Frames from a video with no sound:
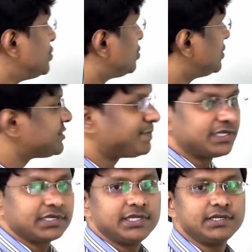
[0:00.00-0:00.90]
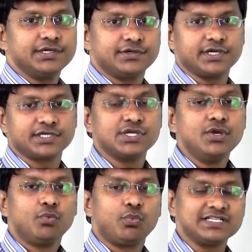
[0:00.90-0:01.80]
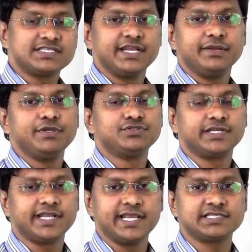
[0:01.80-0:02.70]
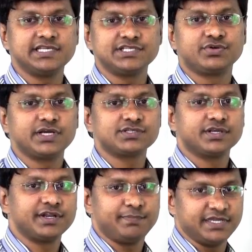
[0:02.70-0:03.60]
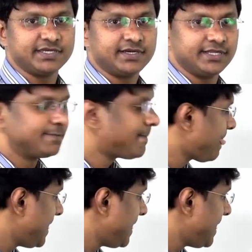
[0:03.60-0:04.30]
to this particular drugs once the individual takes these drugs repeatedly.